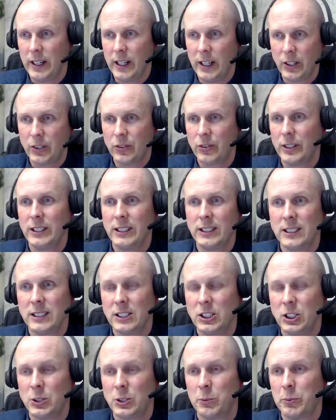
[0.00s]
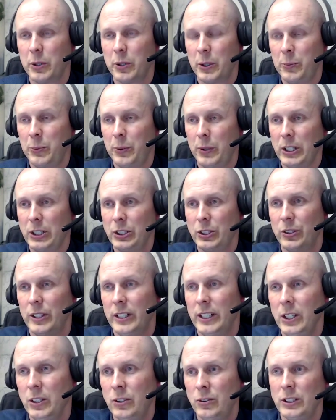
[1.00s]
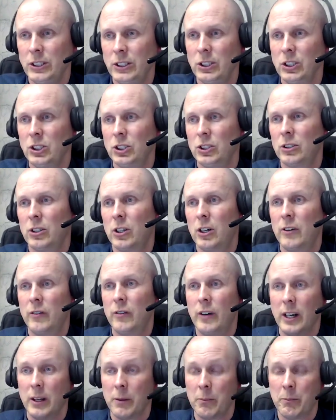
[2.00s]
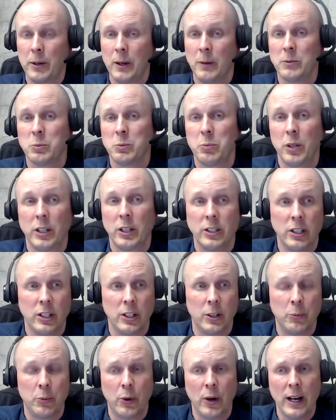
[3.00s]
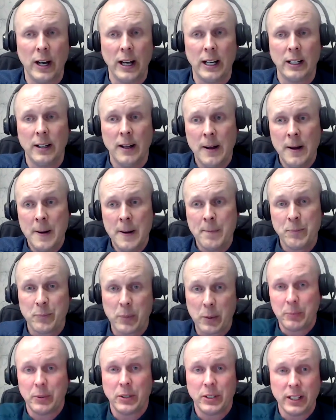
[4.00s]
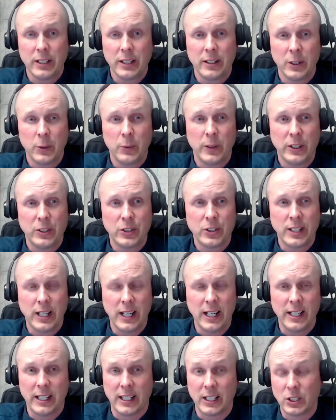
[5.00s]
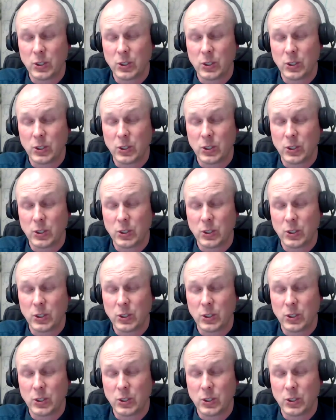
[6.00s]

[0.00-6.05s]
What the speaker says: increases your blood pressure and increases your heart rate and pumps blood to your brain, but particularly when you're standing.